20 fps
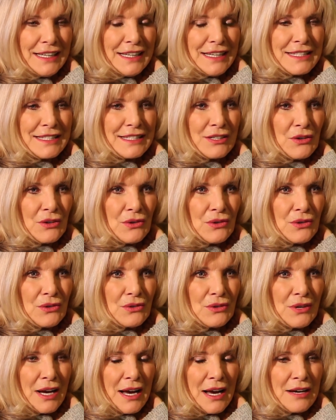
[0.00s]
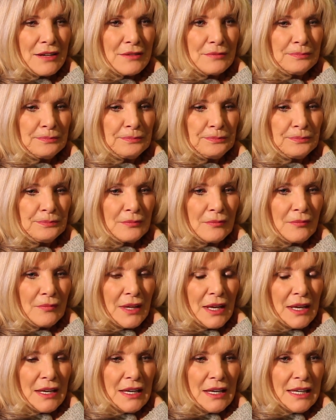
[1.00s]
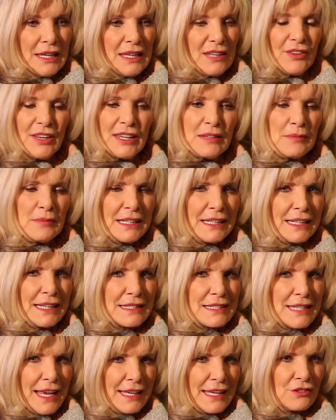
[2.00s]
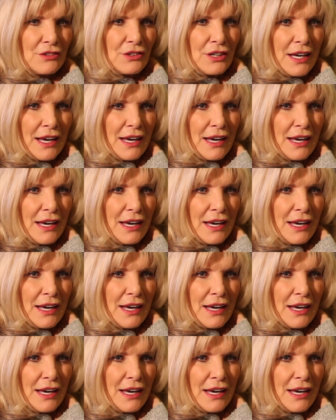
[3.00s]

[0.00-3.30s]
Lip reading: So if anybody gets angry,